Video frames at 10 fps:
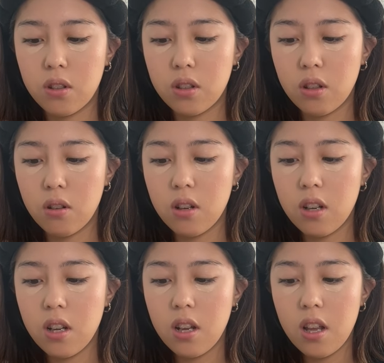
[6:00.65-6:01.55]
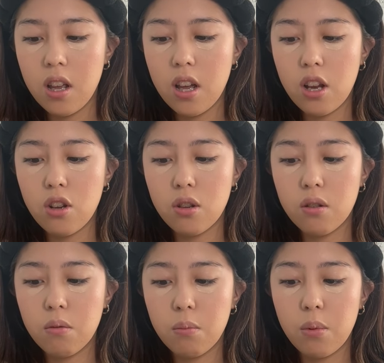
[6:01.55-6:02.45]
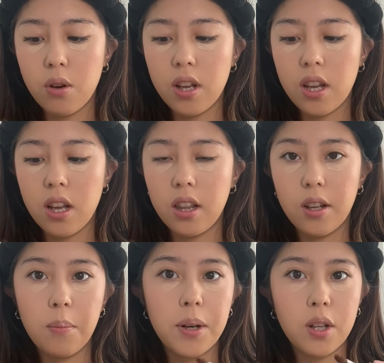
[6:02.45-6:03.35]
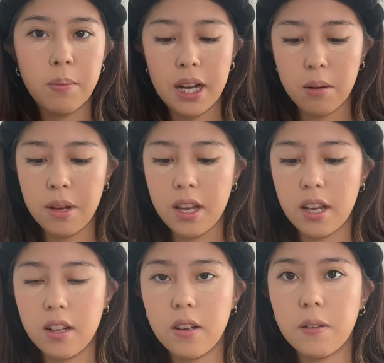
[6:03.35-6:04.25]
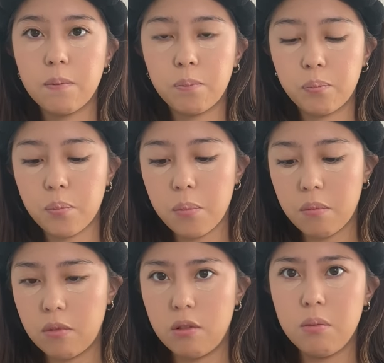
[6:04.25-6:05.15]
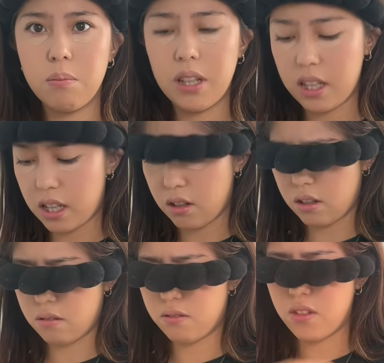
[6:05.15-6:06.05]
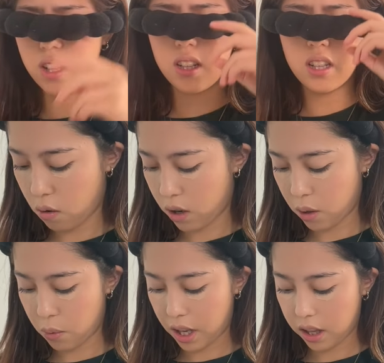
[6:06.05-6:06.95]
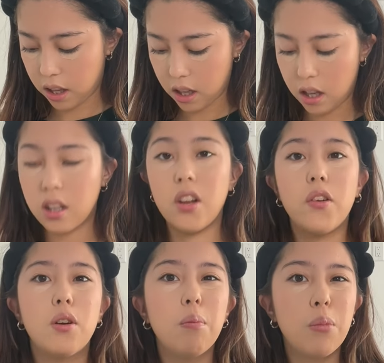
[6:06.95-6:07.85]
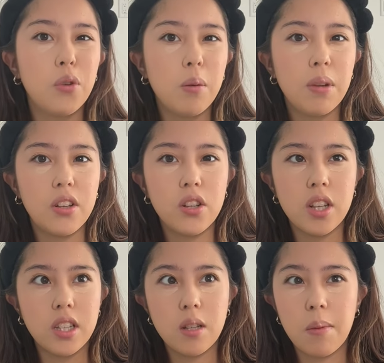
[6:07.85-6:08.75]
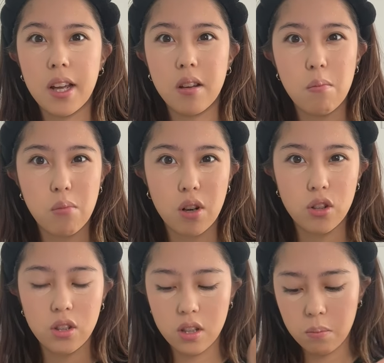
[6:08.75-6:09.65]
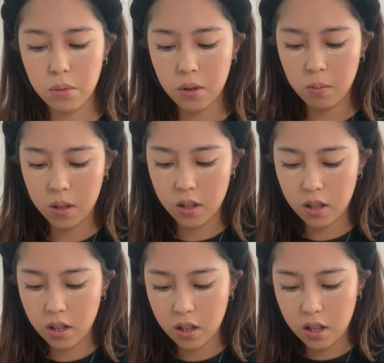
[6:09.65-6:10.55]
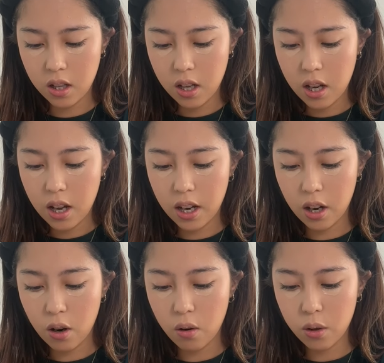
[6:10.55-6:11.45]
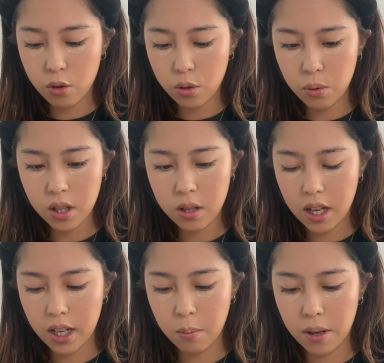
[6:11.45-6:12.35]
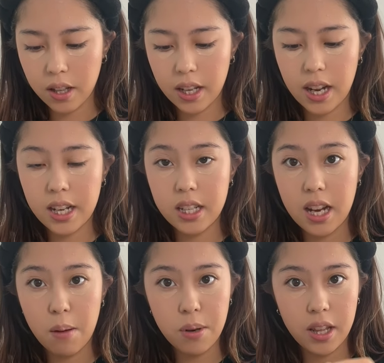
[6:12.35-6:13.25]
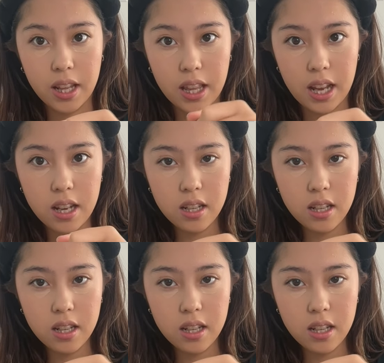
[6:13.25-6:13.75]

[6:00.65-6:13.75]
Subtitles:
So I just put a little bit on the back of my hand. My hair's I go in with another beauty blender. This is my bronzer beauty blender. And I go in just with a tiny bit. Like I dab it like that.